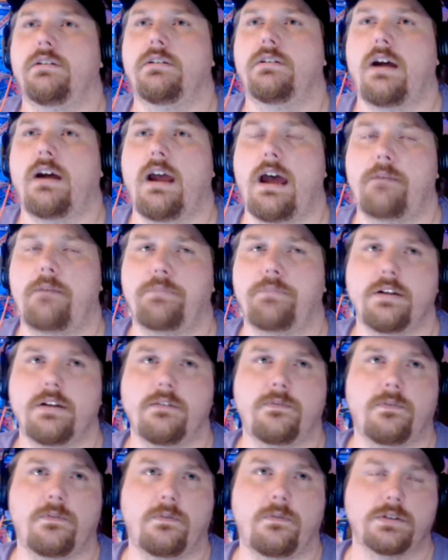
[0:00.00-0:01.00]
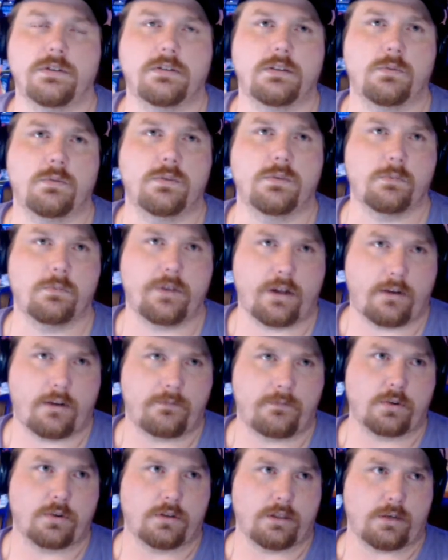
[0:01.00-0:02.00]
happened, went on
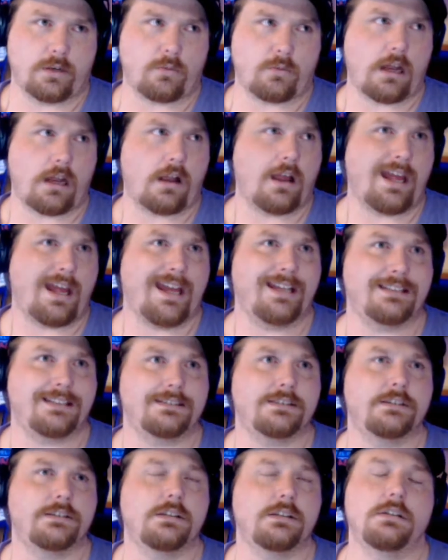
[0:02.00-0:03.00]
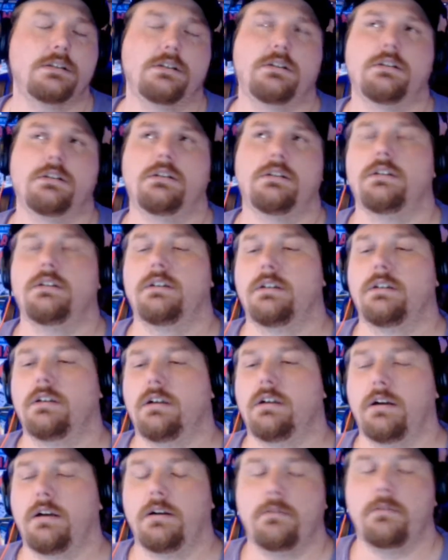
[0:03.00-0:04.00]
for a little while, and
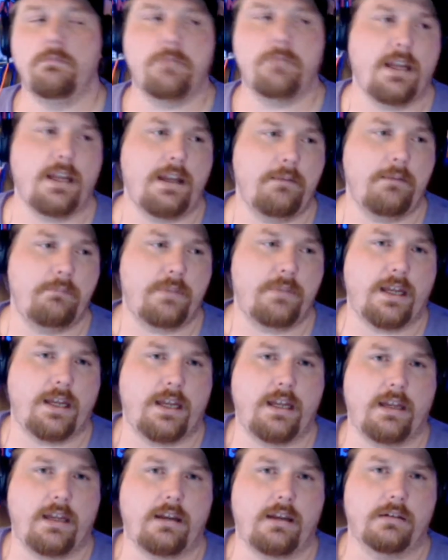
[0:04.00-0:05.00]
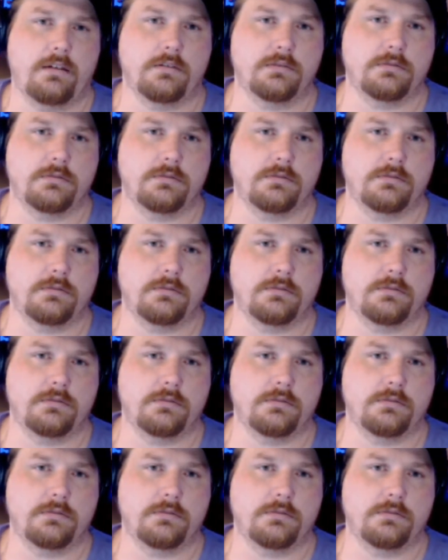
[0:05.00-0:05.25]
me being